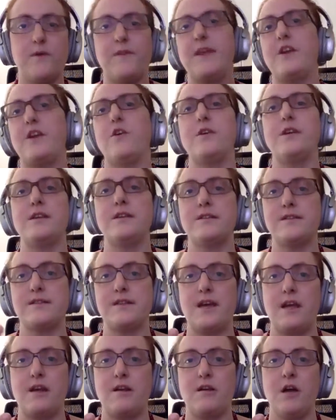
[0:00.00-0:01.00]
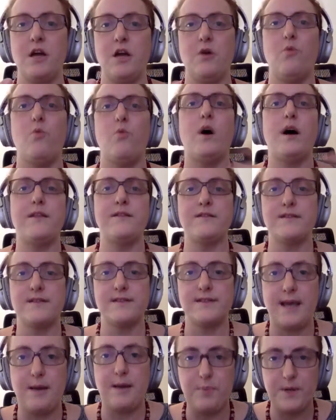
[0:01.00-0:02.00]
and they don't understand why this
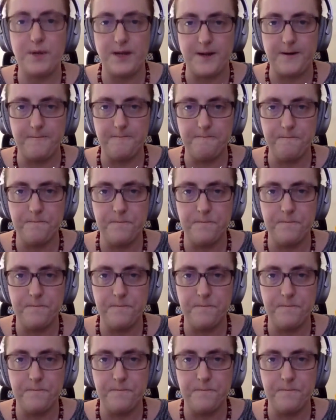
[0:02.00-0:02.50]
is happening.